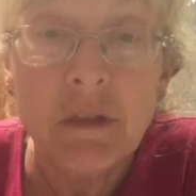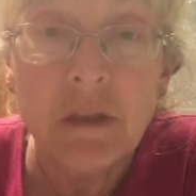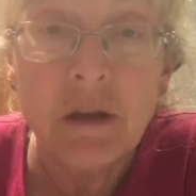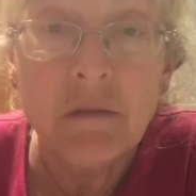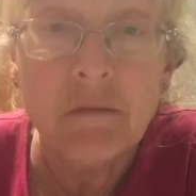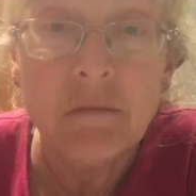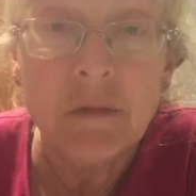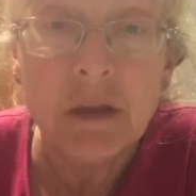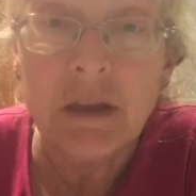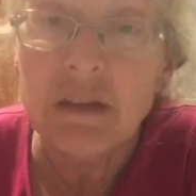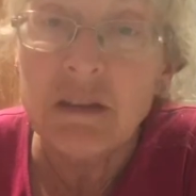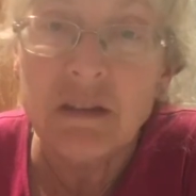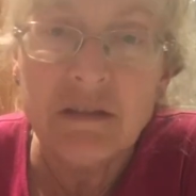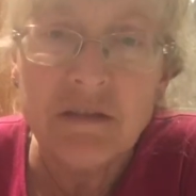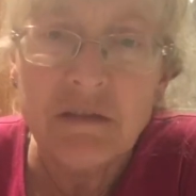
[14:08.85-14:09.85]
him. He
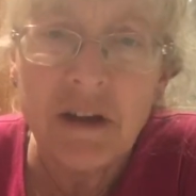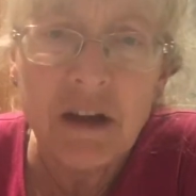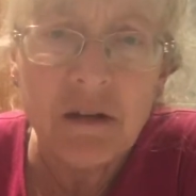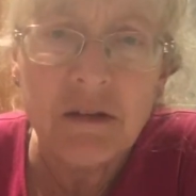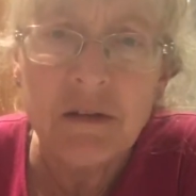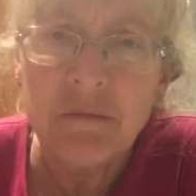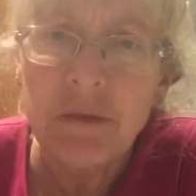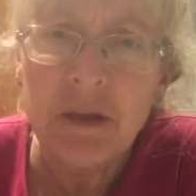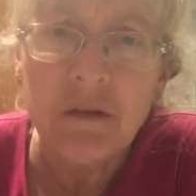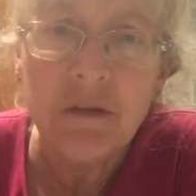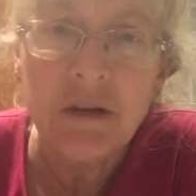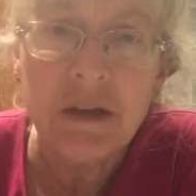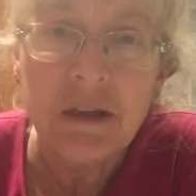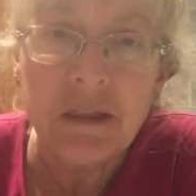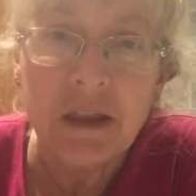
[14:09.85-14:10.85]
didn't growl at me or
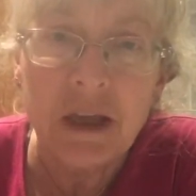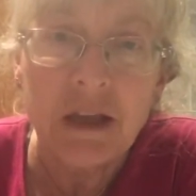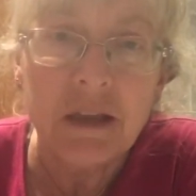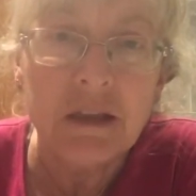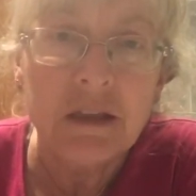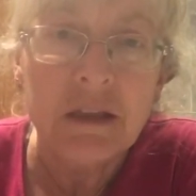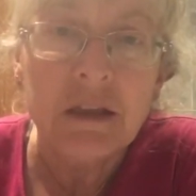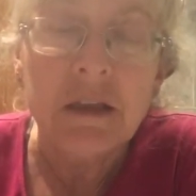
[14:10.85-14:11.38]
anything.